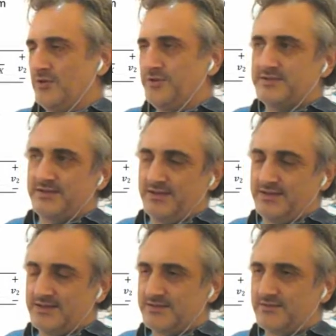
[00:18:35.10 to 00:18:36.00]
Notice
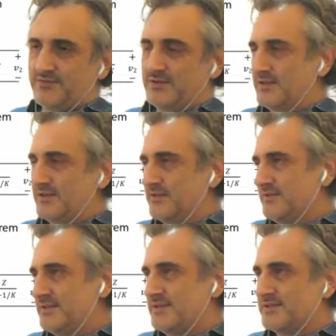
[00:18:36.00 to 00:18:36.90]
that this
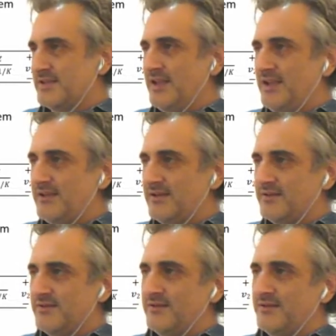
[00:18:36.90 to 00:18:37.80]
is
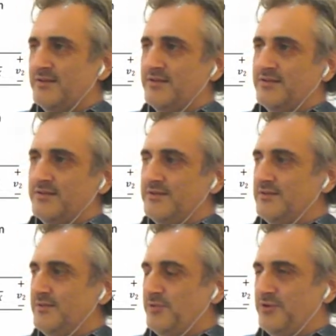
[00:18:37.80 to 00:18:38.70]
killing
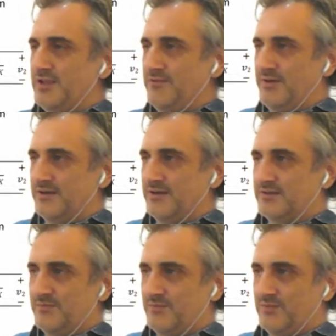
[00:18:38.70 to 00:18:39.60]
the body
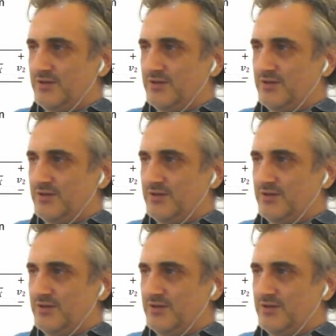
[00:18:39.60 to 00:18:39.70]
effect.